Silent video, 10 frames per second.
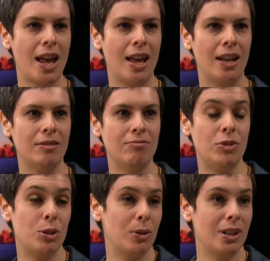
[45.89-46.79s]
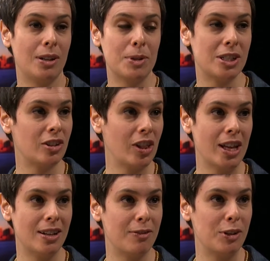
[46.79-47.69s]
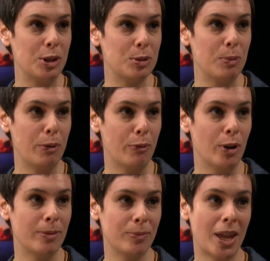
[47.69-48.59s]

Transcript: and do it in a material I'd never used before.